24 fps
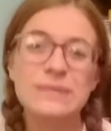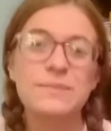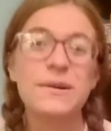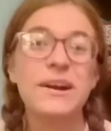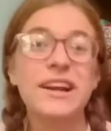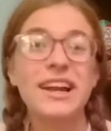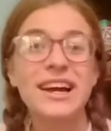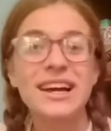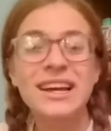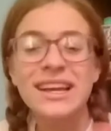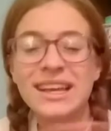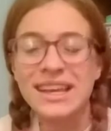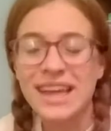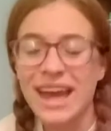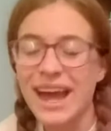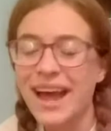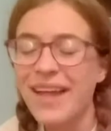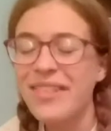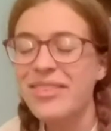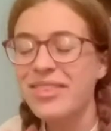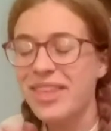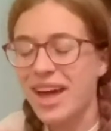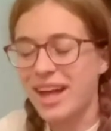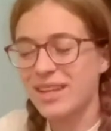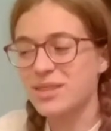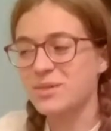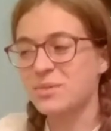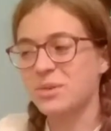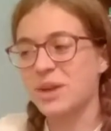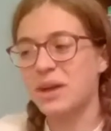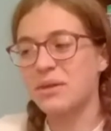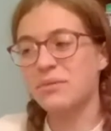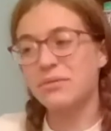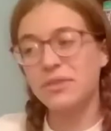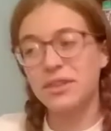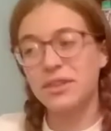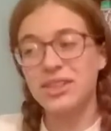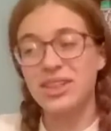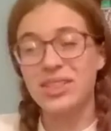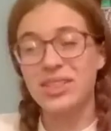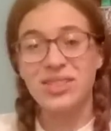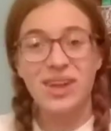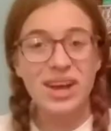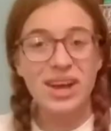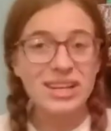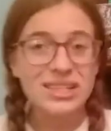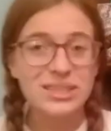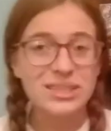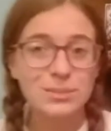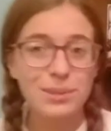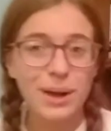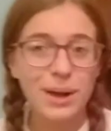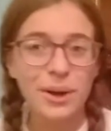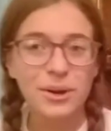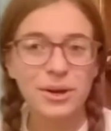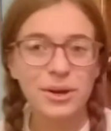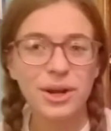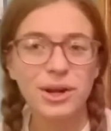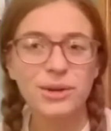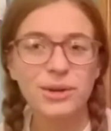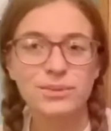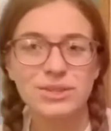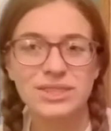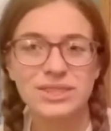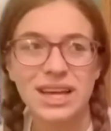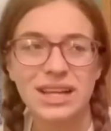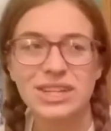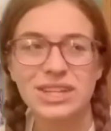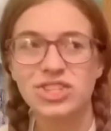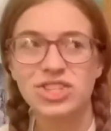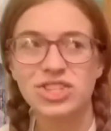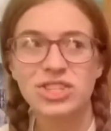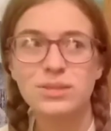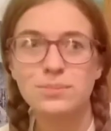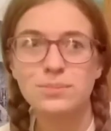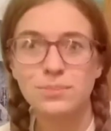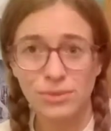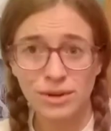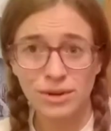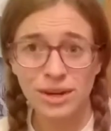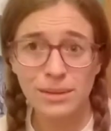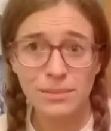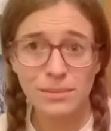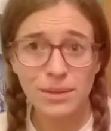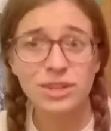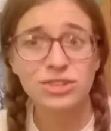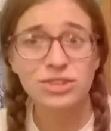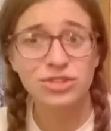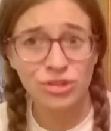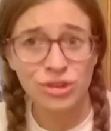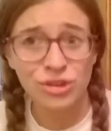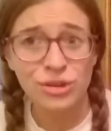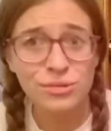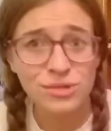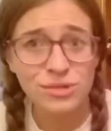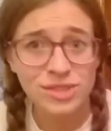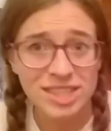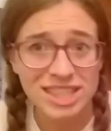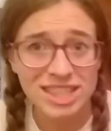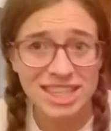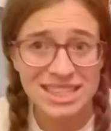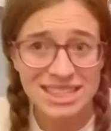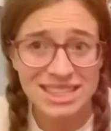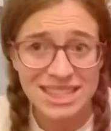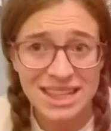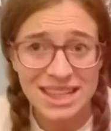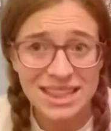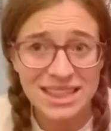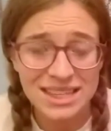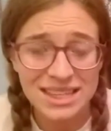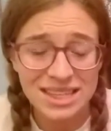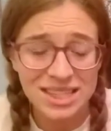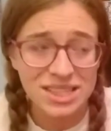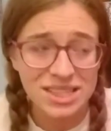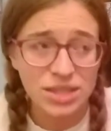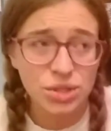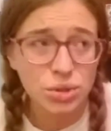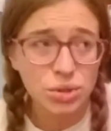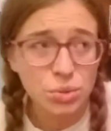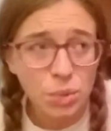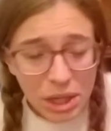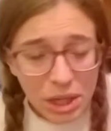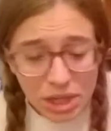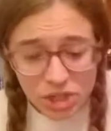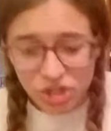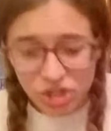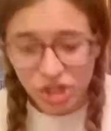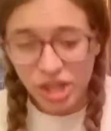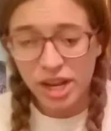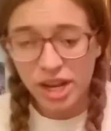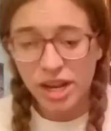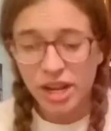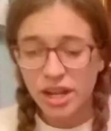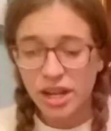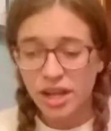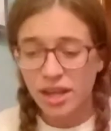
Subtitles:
but again, that's what I really liked about her, was that she's pretty much useless in this situation.